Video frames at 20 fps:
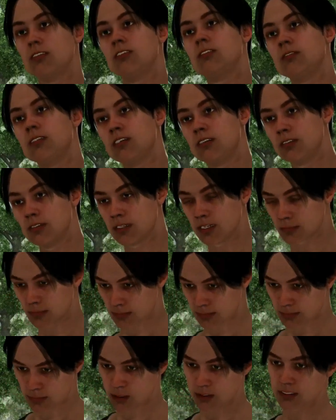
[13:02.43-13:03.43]
You can stay
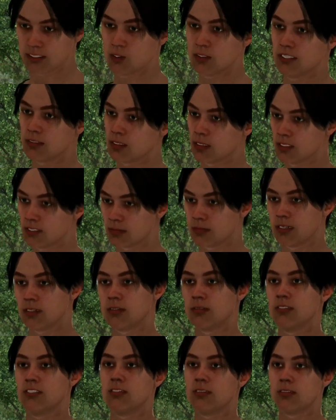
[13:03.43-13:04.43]
in my sister's
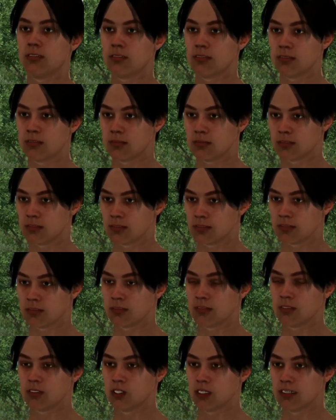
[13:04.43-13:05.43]
house.
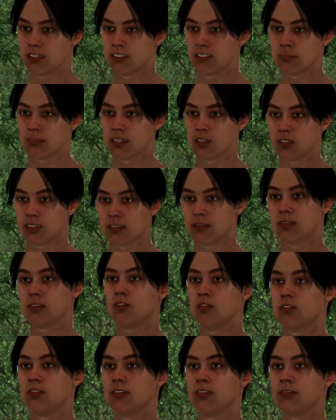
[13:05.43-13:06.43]
She is married to
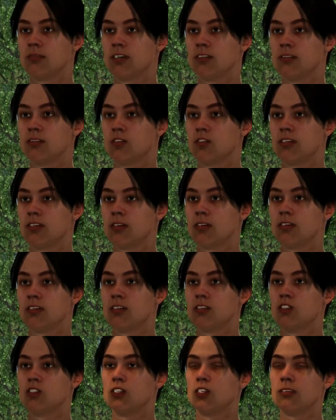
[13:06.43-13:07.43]
a wealthy trader
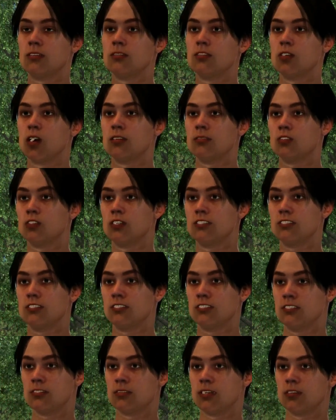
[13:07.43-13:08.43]
and she invited me
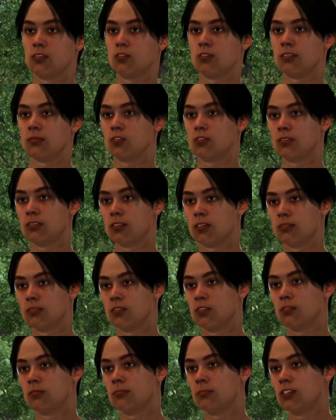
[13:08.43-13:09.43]
to stay with them for
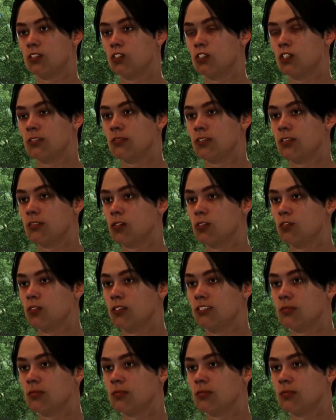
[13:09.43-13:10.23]
coronation but I was